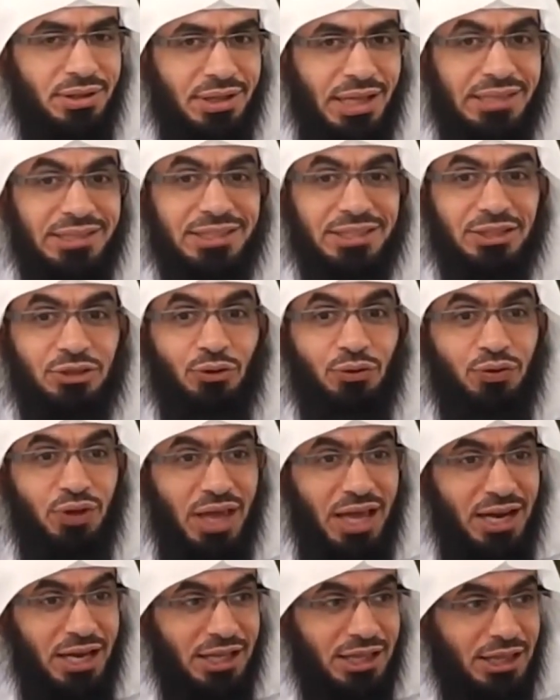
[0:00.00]
That's
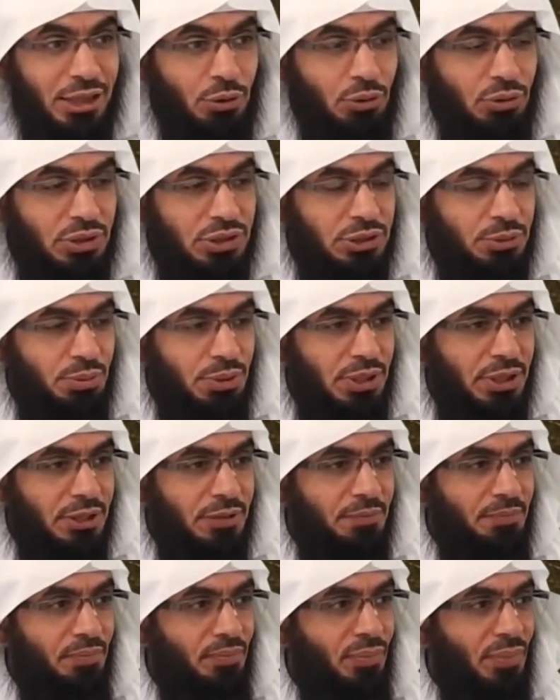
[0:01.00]
Sufyan al-Thawri
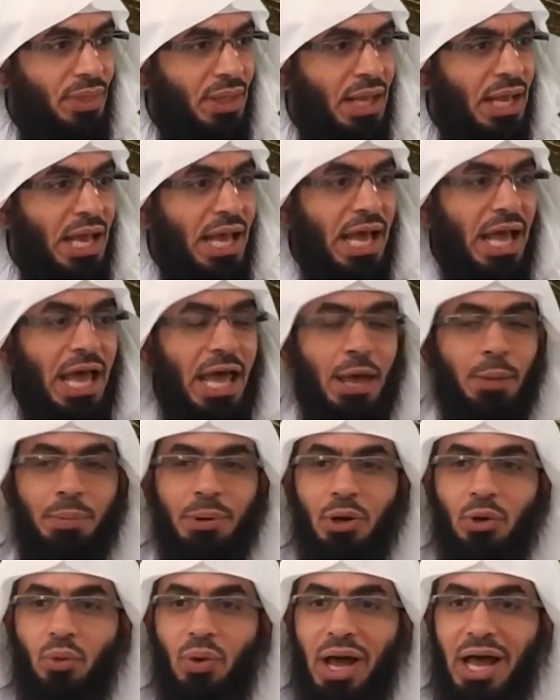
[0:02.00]
speaking.
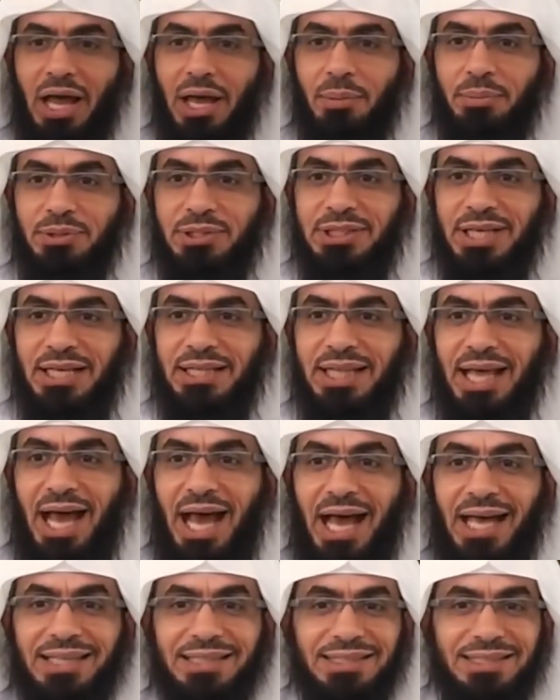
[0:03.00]
Ibn Wahab said,
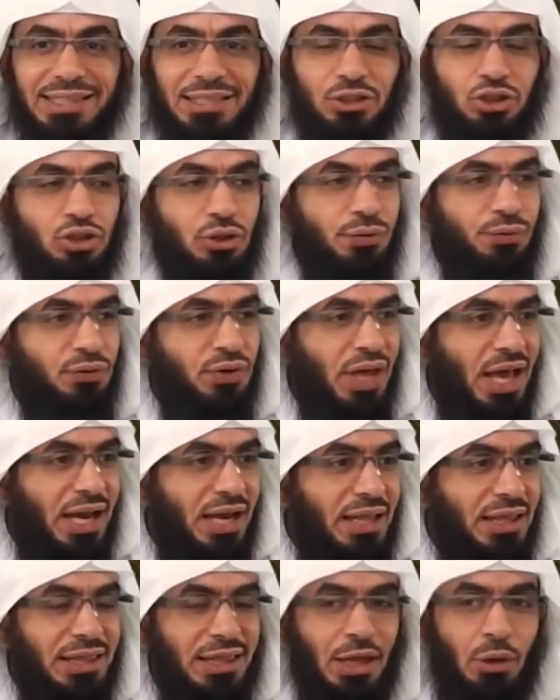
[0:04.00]
I seen
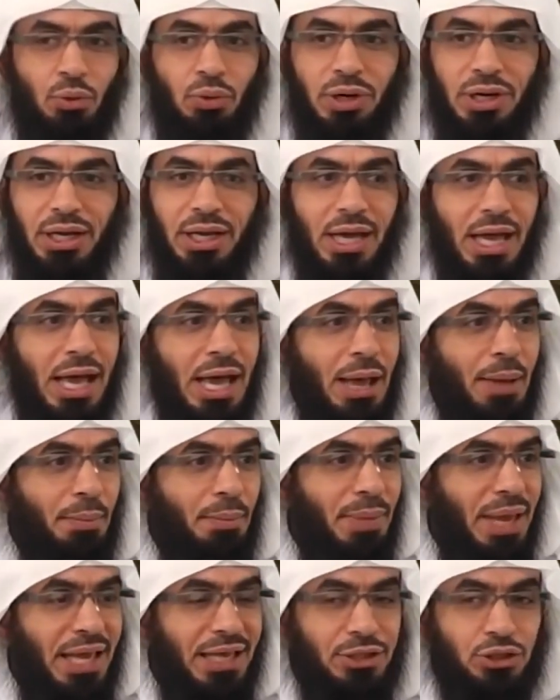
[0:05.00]
Sufyan al-Thawri
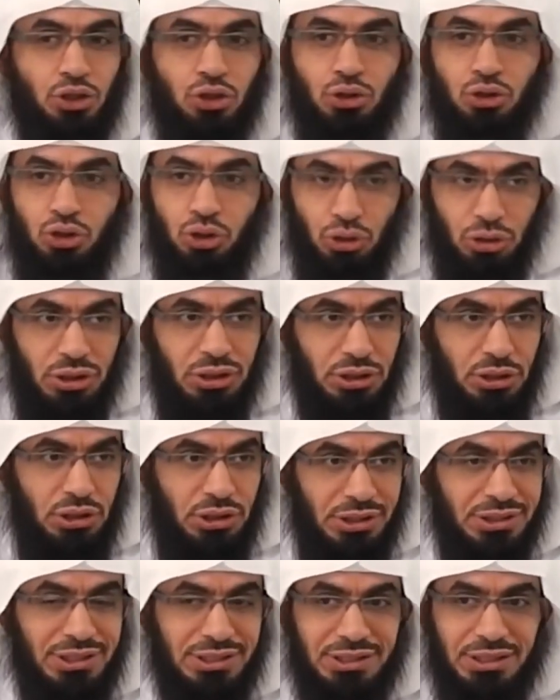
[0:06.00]
make
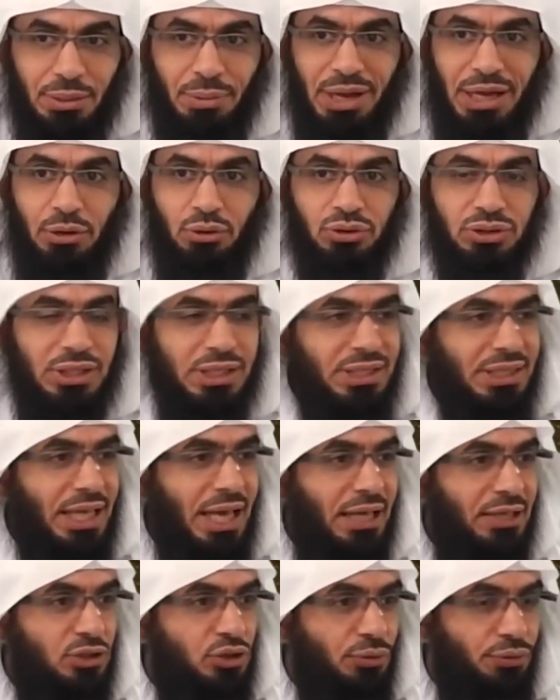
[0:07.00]
sujood. This is the man who said
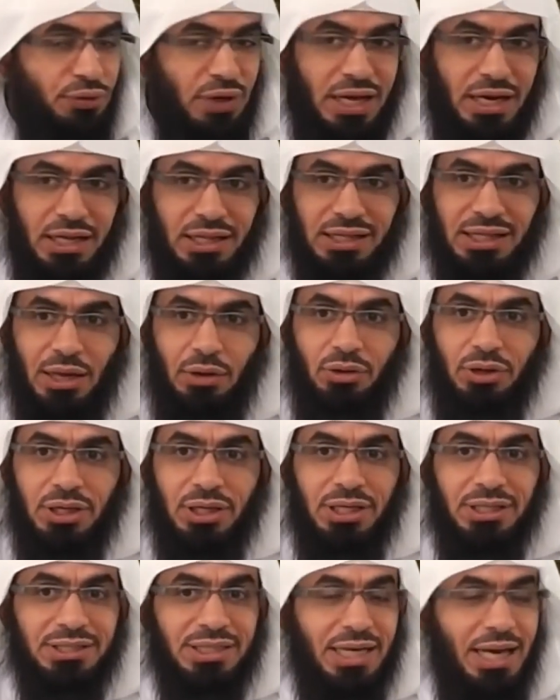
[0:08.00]
that. Sufyan
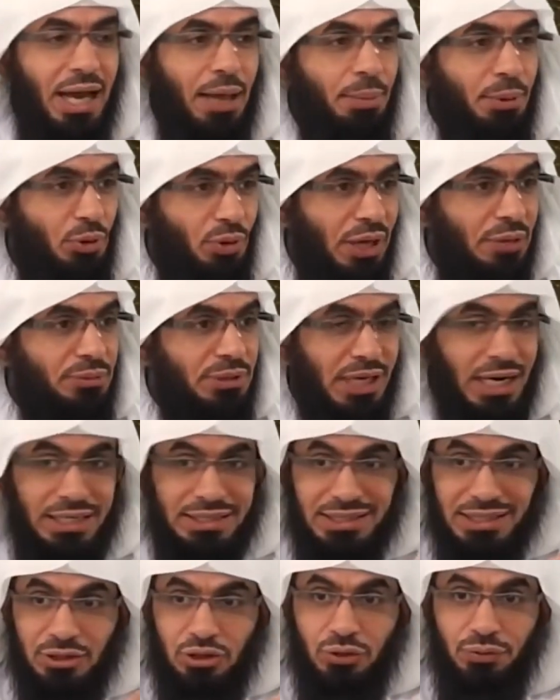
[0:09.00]
al-Thawri, he said, Ibn Wahab said, I
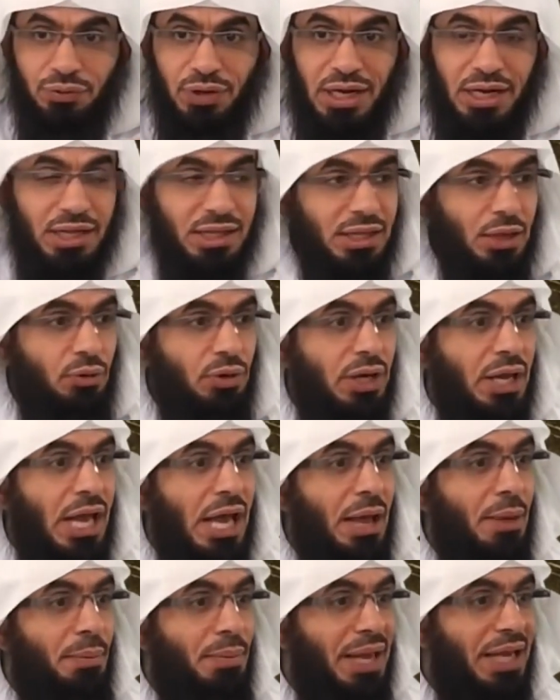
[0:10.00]
seen Sufyan
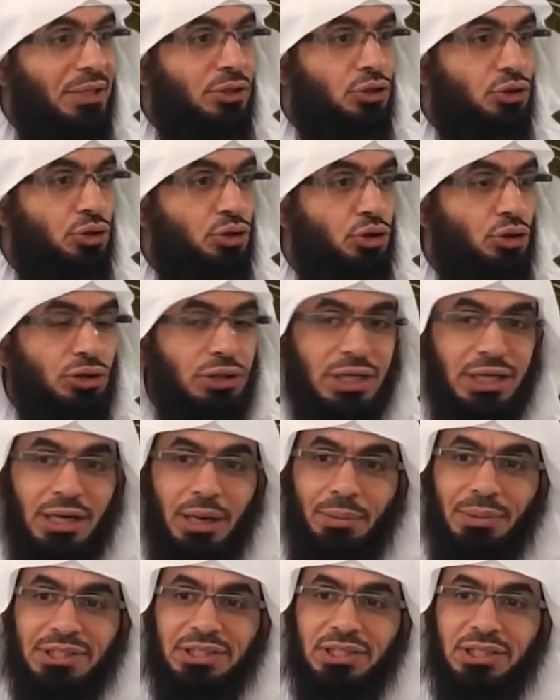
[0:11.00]
al-Thawri make sujood in
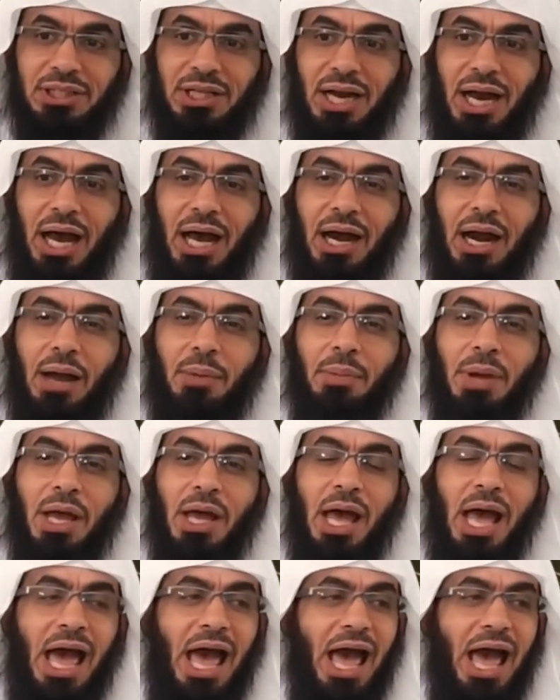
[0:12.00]
the Masjid al-Haram